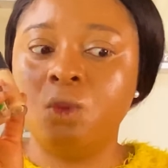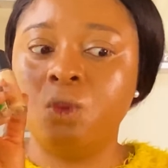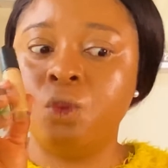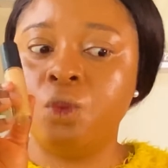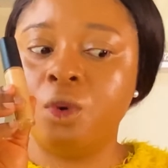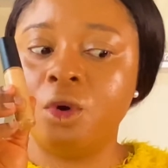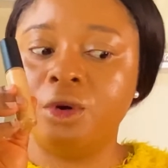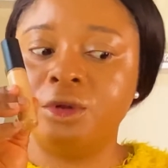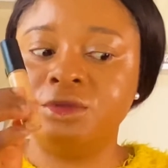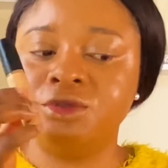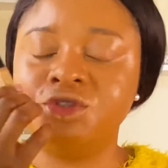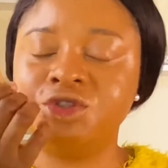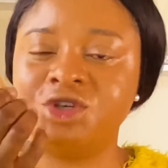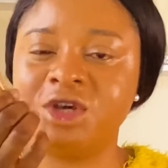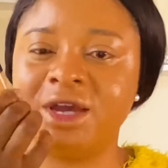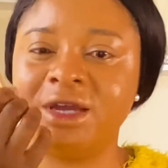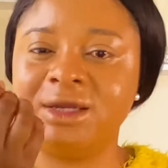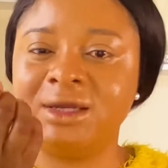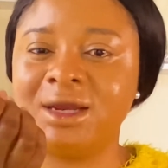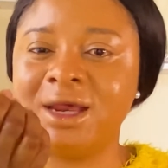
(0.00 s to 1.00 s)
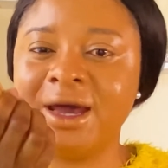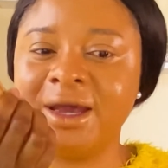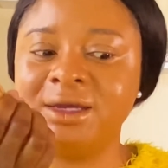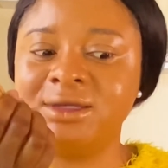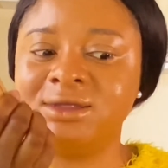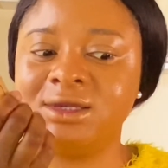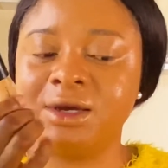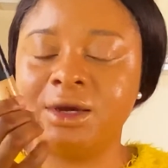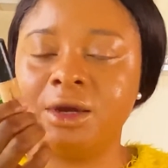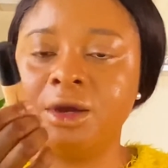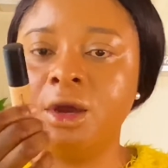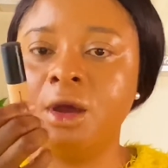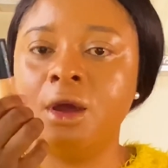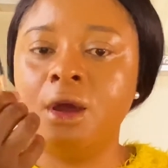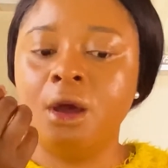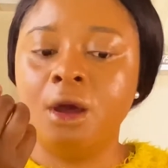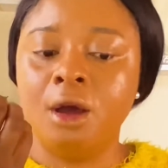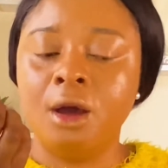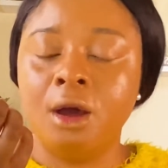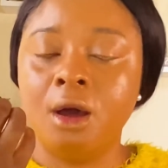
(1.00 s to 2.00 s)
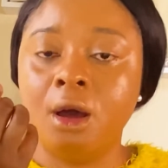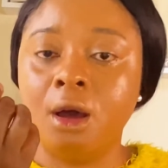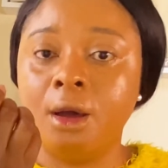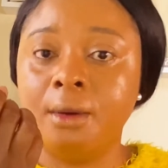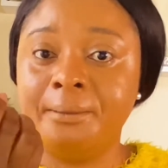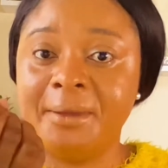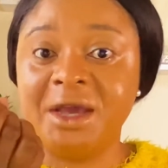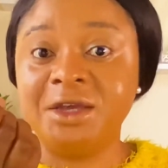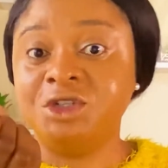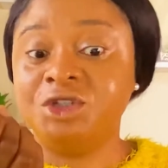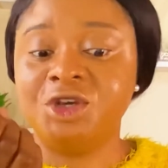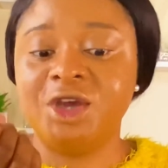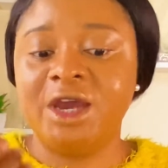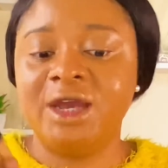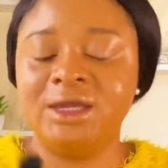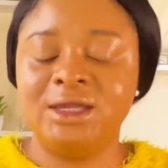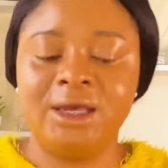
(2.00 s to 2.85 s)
1 shade lighter my shade.